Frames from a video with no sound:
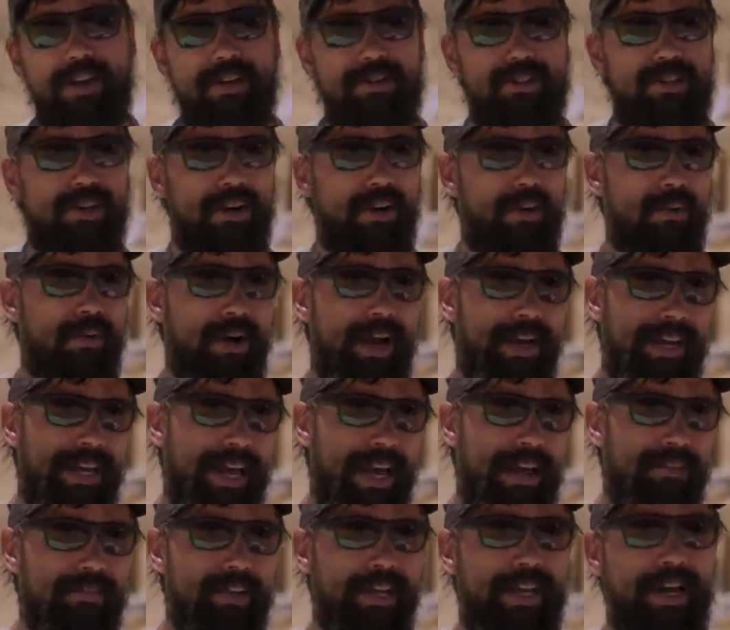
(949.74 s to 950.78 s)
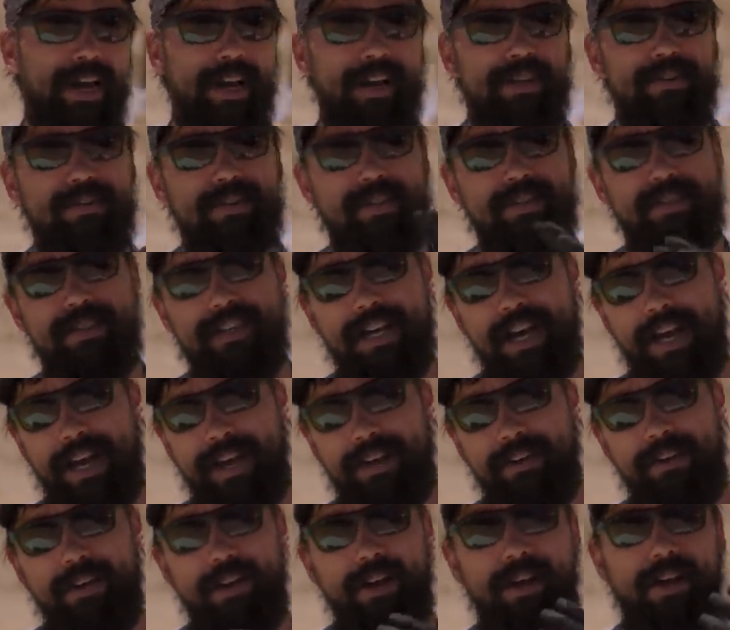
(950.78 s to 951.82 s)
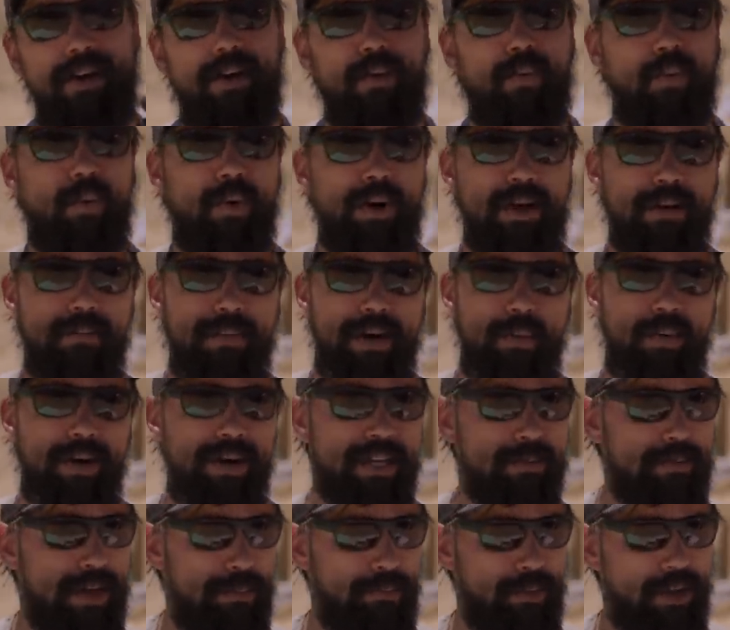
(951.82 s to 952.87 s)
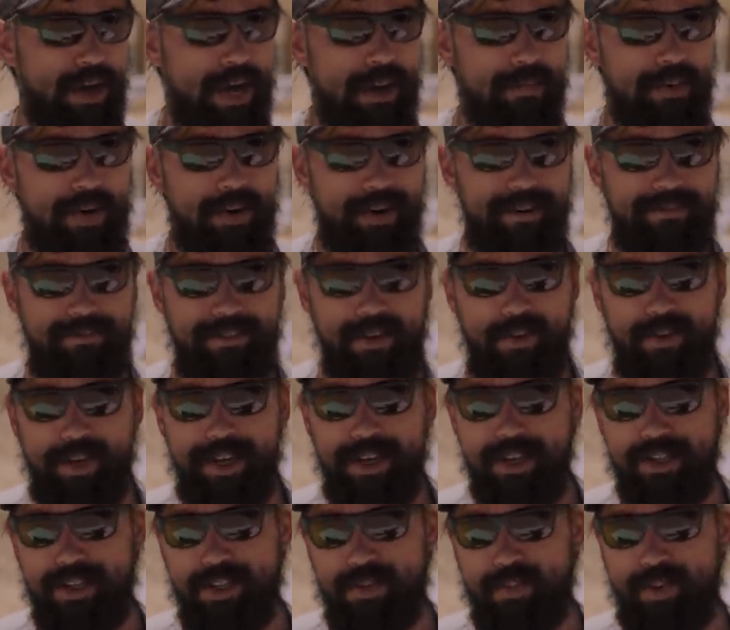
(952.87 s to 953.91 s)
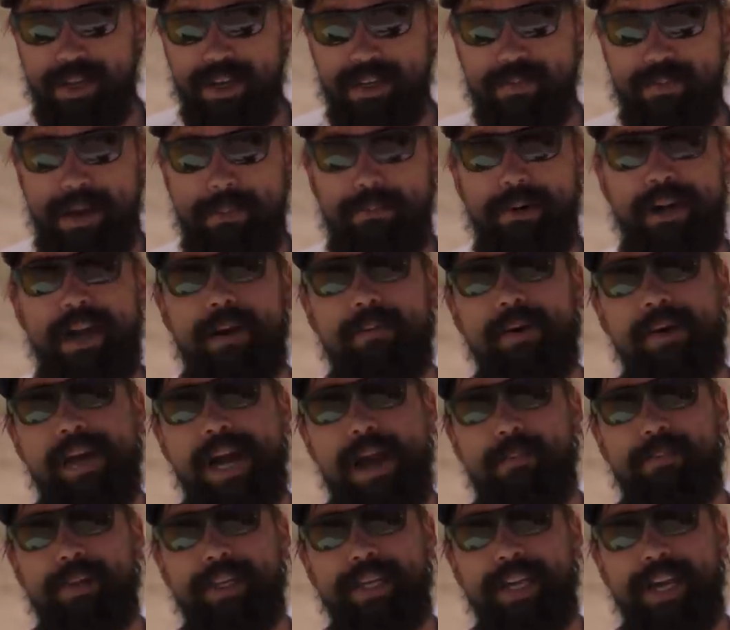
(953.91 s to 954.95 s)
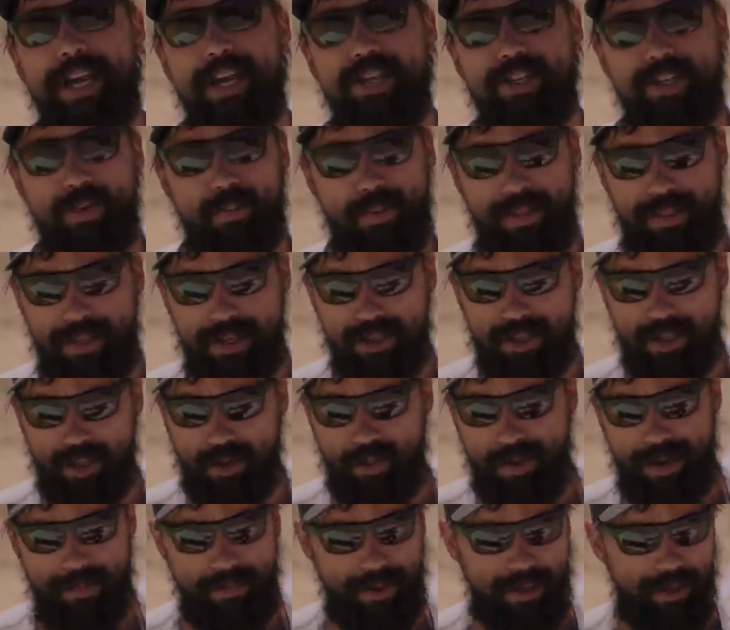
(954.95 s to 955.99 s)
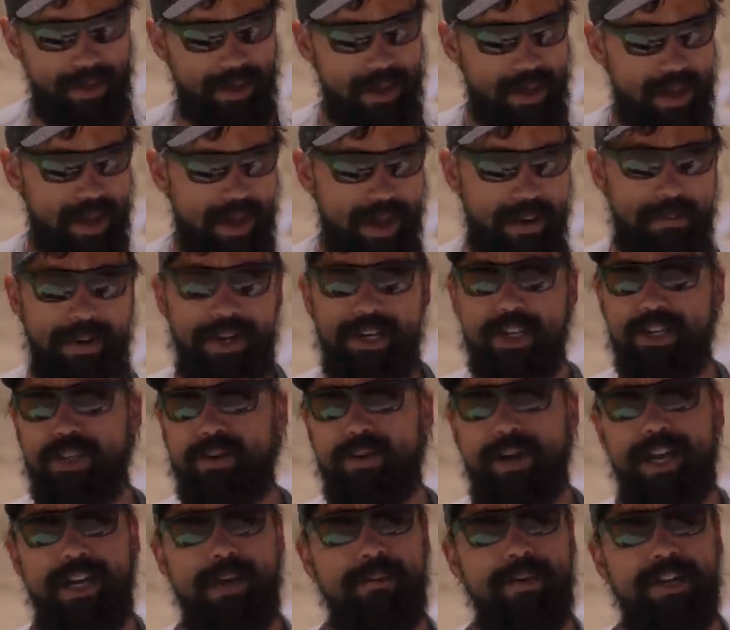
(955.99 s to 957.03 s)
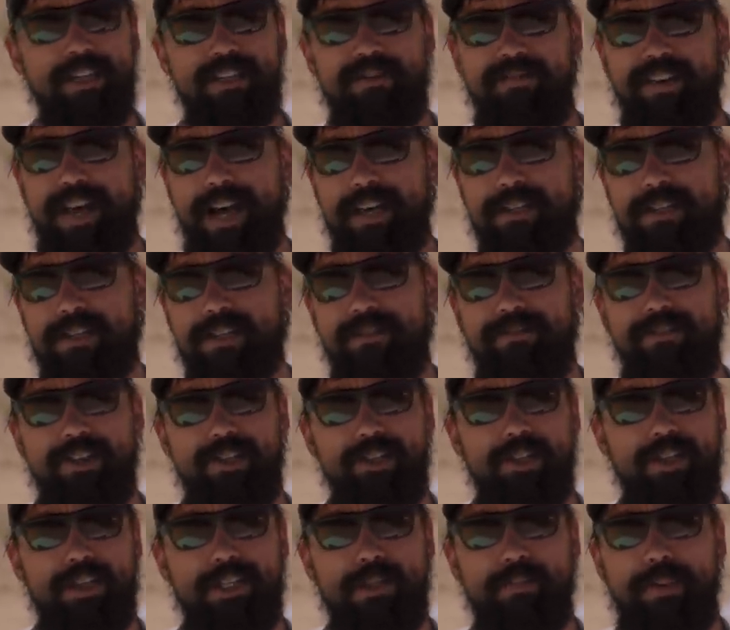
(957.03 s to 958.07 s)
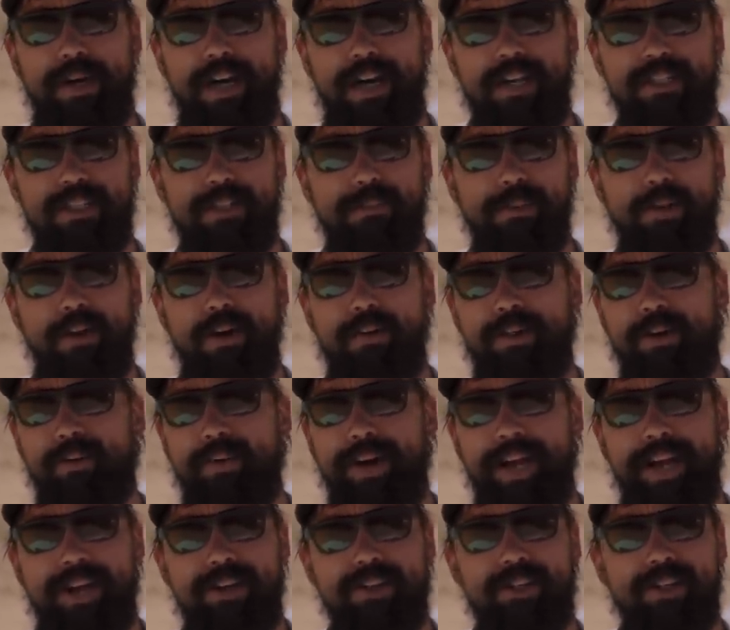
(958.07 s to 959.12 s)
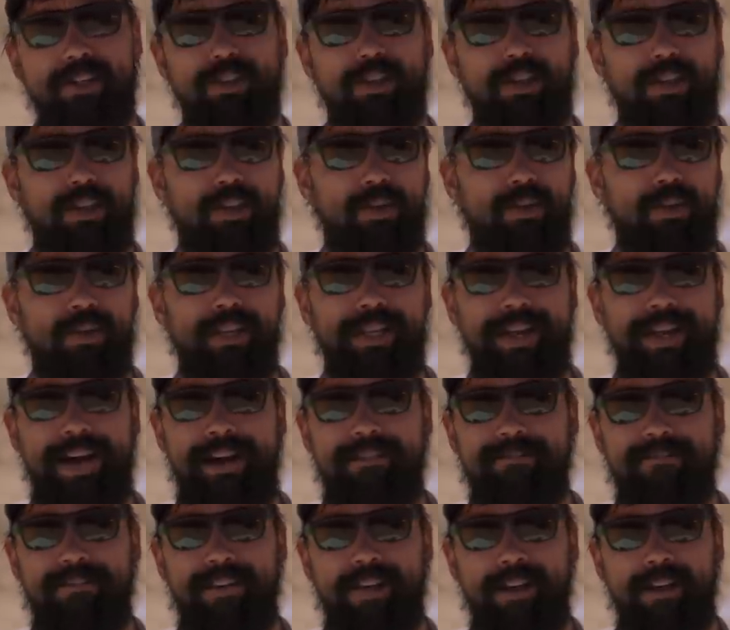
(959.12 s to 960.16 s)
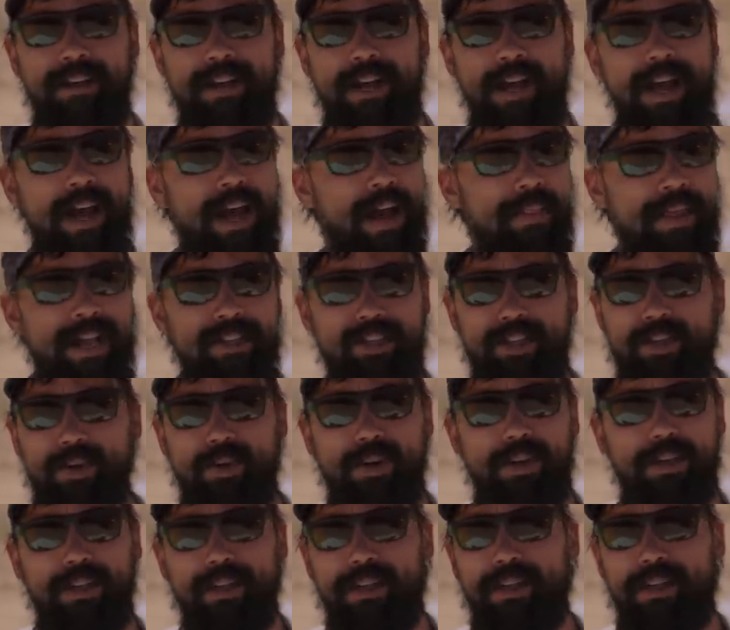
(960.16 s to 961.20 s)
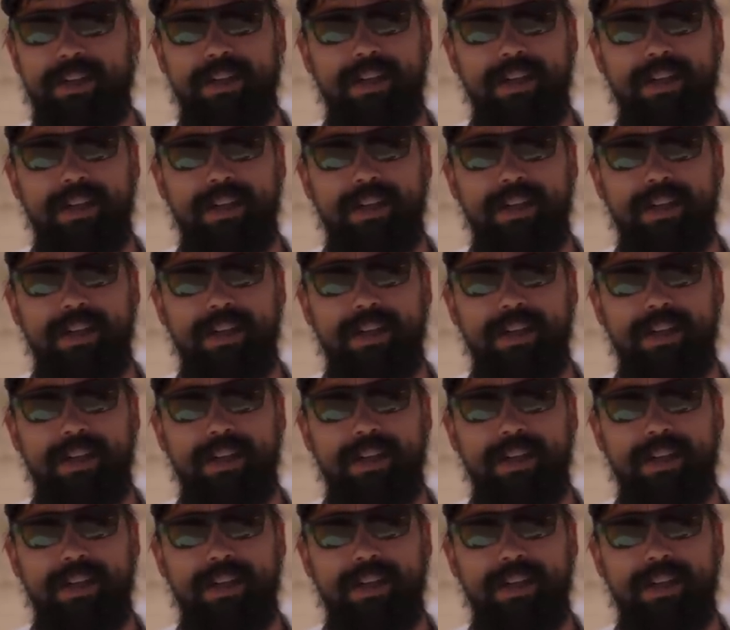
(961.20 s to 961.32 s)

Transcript: So again, you got to decide, what is my primary focus? What is my primary application with this equipment? Am I just trying to be as fast and efficient as possible on the range to look cool and have fun? And that's cool.